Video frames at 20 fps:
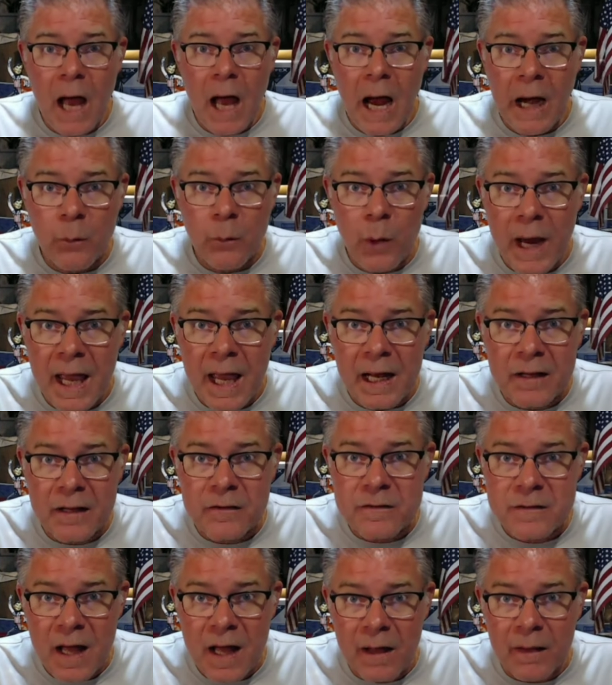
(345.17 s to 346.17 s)
Iran
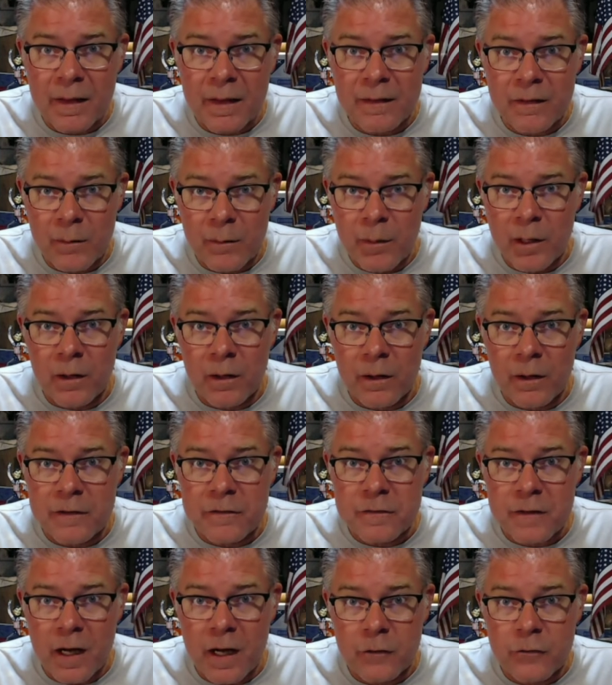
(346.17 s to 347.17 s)
is telling the Middle
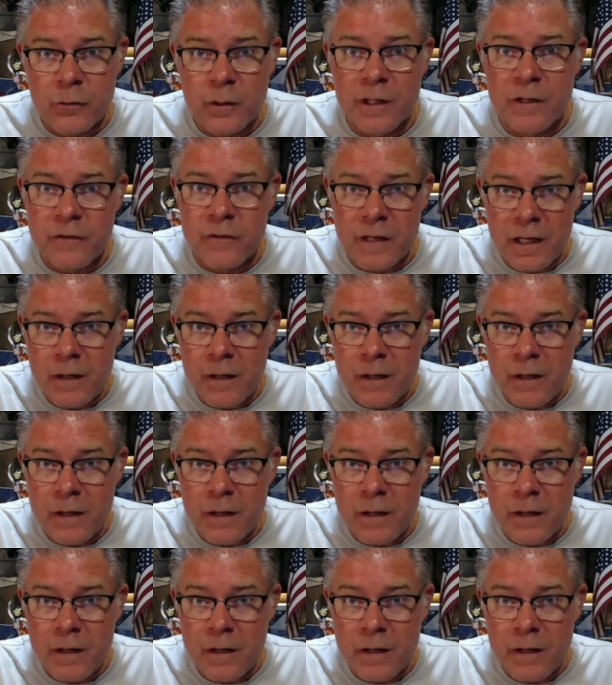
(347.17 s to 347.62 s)
East countries,